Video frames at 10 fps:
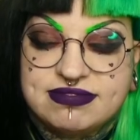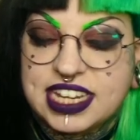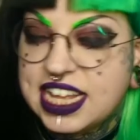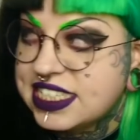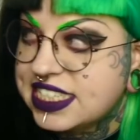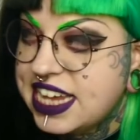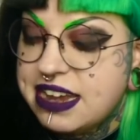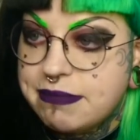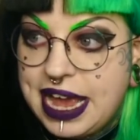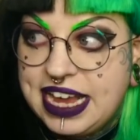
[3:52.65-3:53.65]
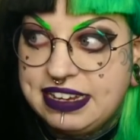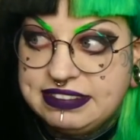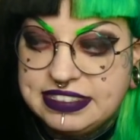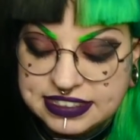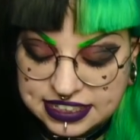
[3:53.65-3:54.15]
that's
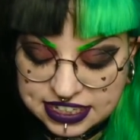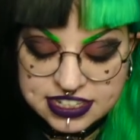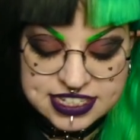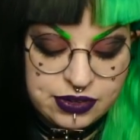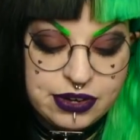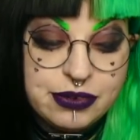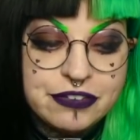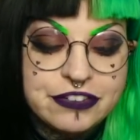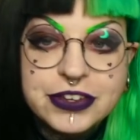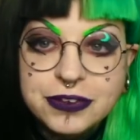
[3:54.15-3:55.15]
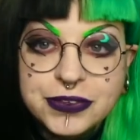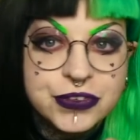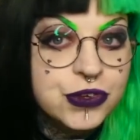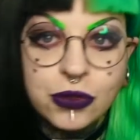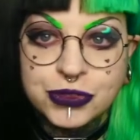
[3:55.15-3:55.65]
£10. So I refused
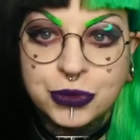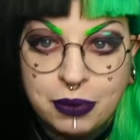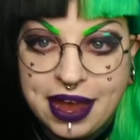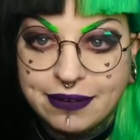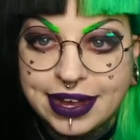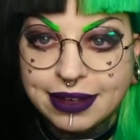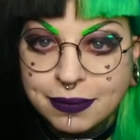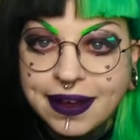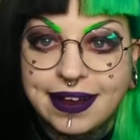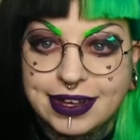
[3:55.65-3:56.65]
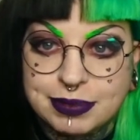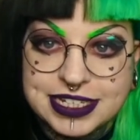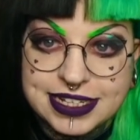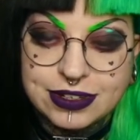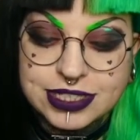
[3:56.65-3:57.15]
not to wear it at work
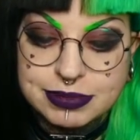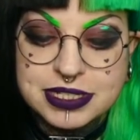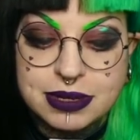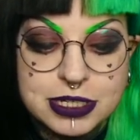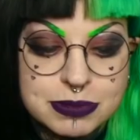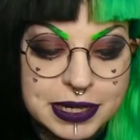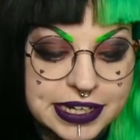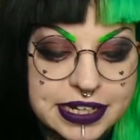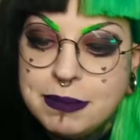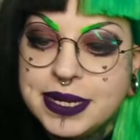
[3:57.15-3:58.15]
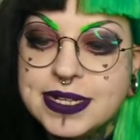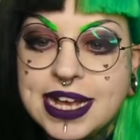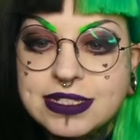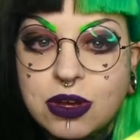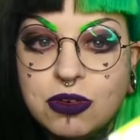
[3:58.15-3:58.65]
because it cost me so much money. But it
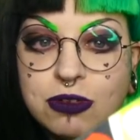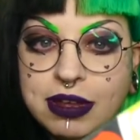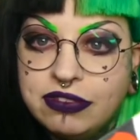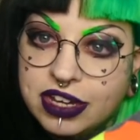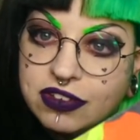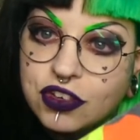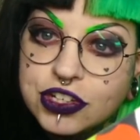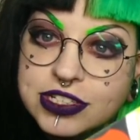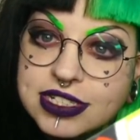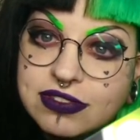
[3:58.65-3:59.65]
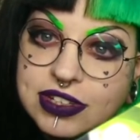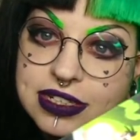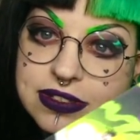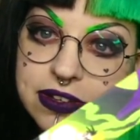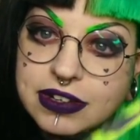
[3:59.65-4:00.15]
has got all my favorite Disney
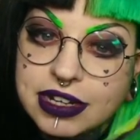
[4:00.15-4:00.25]
villains on